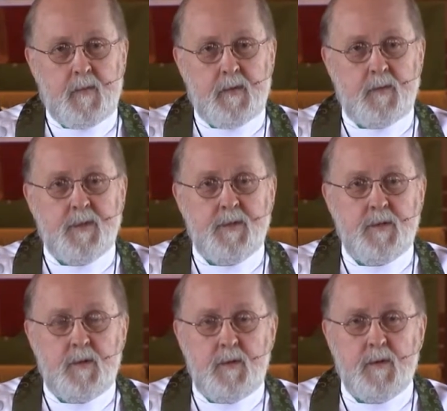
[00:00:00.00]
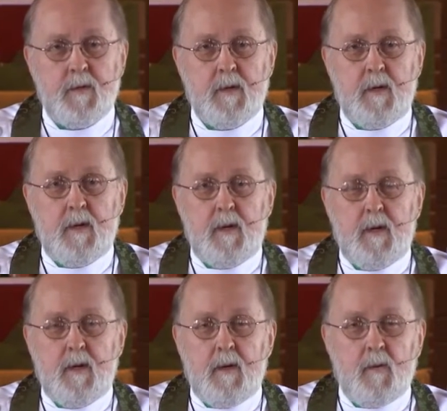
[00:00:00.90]
It's what you do
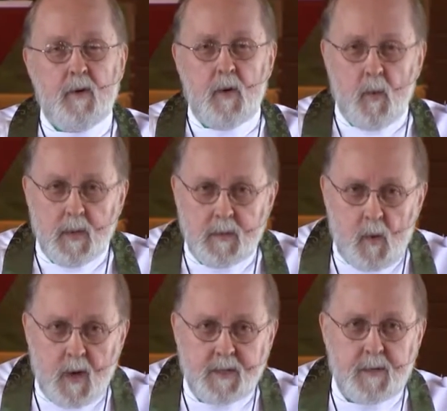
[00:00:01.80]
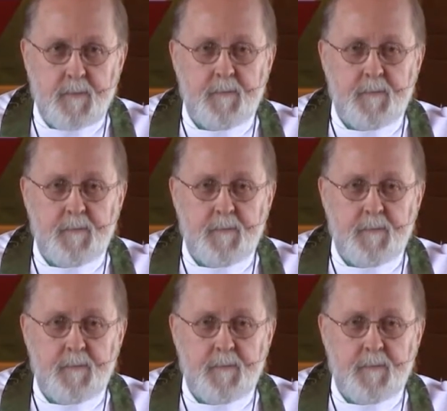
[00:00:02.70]
when no one's watching.